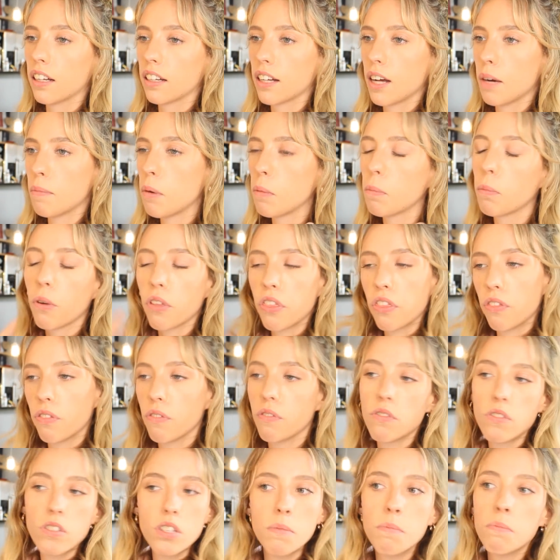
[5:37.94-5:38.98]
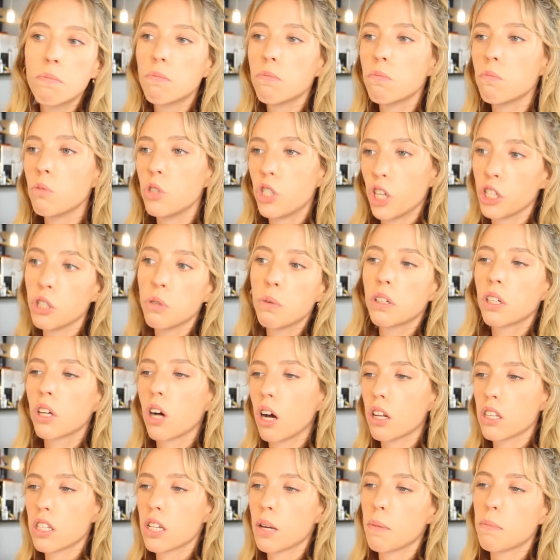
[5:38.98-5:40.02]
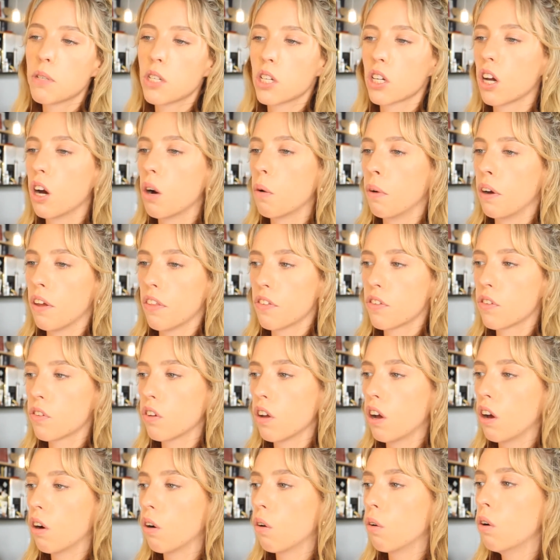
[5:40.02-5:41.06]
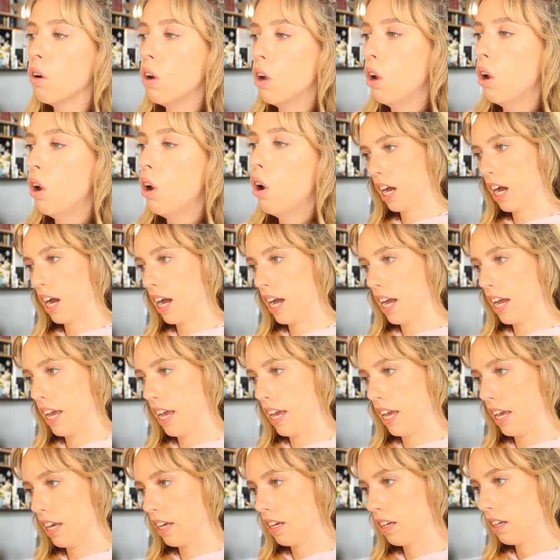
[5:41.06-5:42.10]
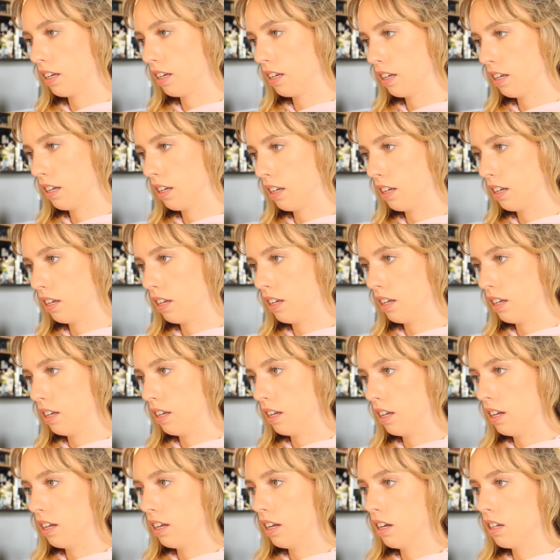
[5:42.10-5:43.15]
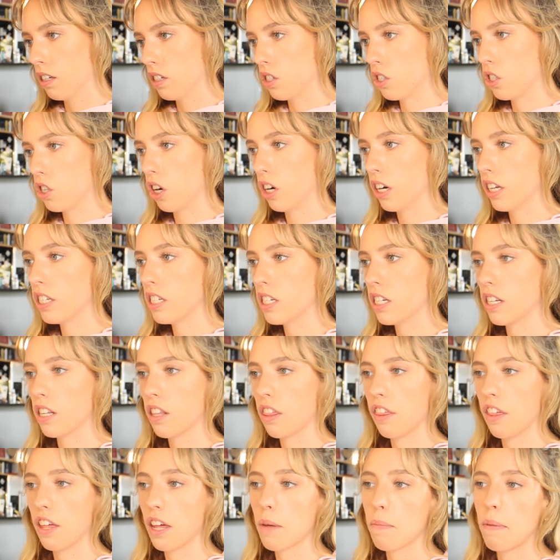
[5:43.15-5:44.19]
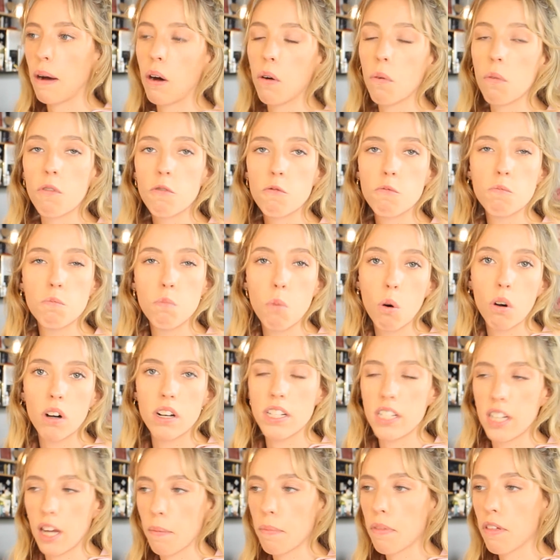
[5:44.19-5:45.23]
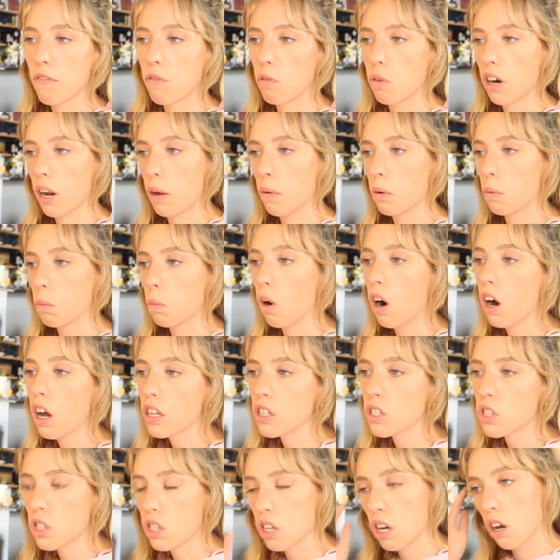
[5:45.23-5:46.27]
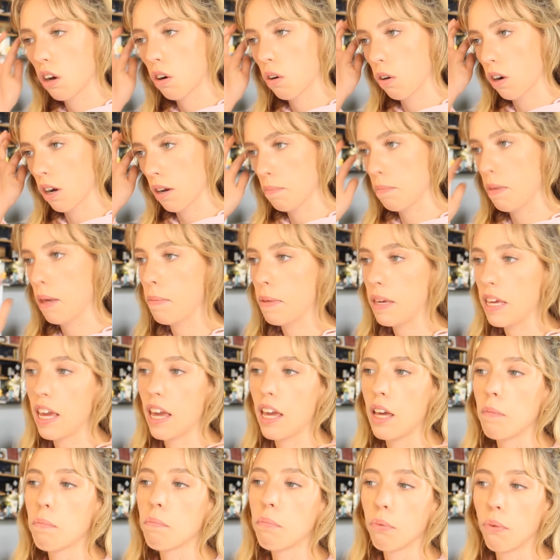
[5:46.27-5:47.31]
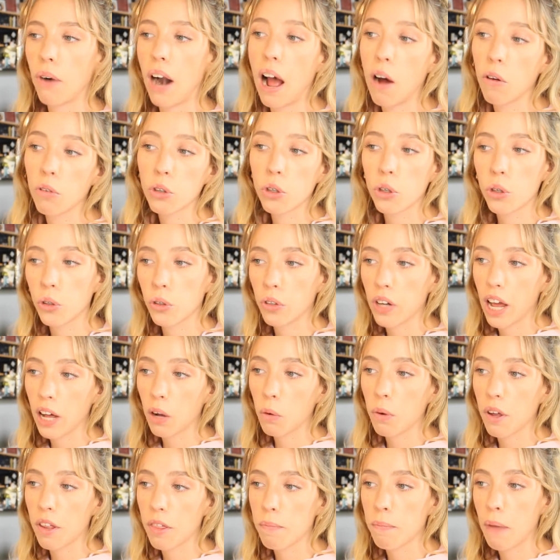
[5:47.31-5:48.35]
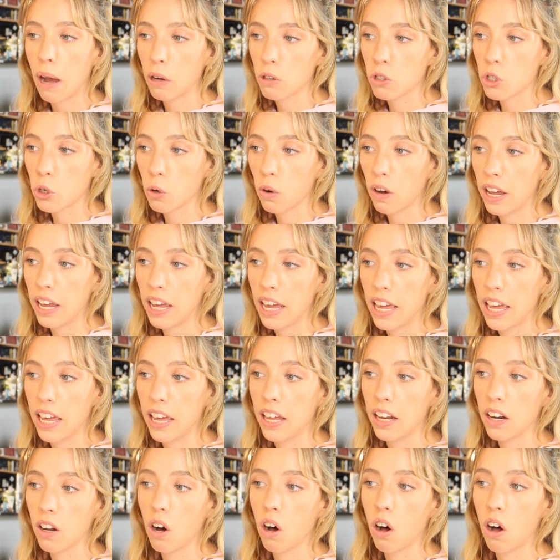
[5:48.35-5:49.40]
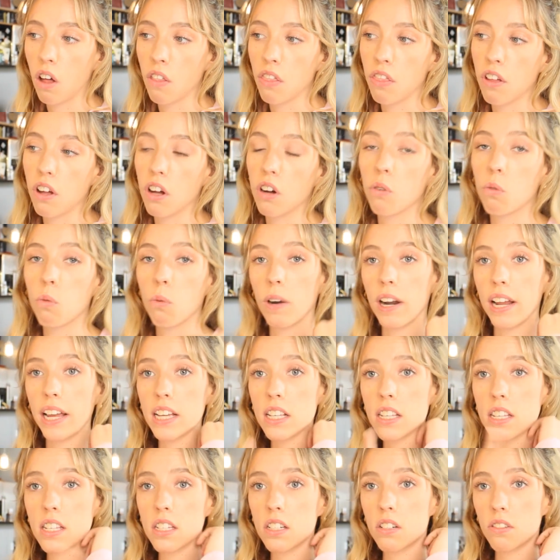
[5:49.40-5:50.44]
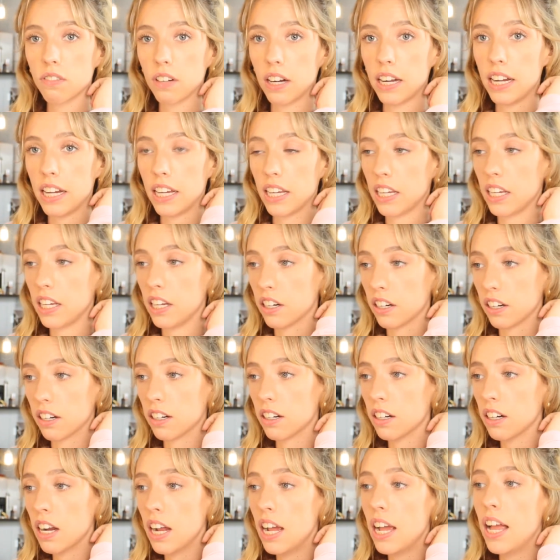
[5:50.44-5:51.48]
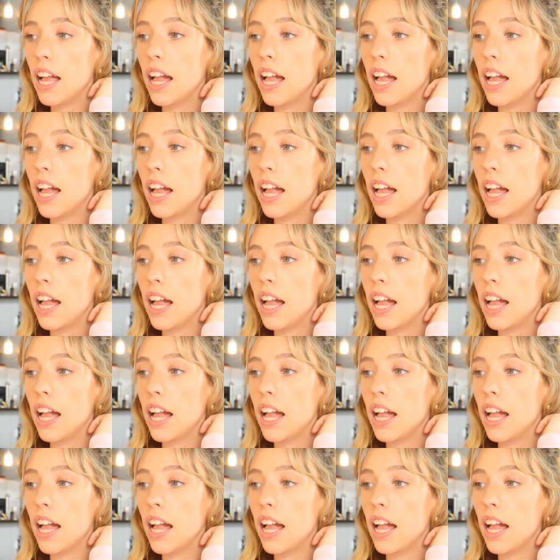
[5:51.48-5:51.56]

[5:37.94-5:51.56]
come up with some genuine concepts to go with. So I started to think about more in depth of what I would want. So maybe a brown crew neck with Mount Joy hit on the wrist right here,